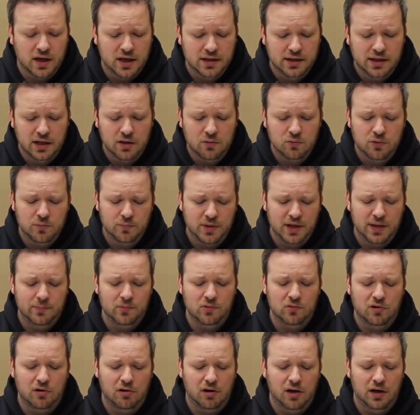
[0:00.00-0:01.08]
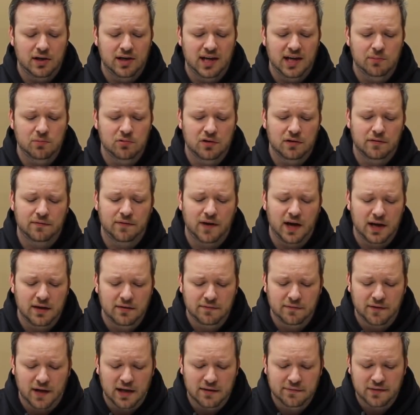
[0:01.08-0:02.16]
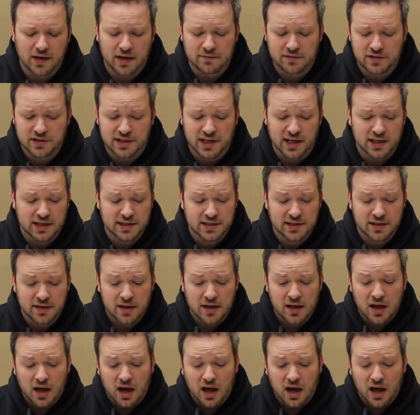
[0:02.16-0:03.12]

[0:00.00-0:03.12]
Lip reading: I think when people are unable to find 5.56,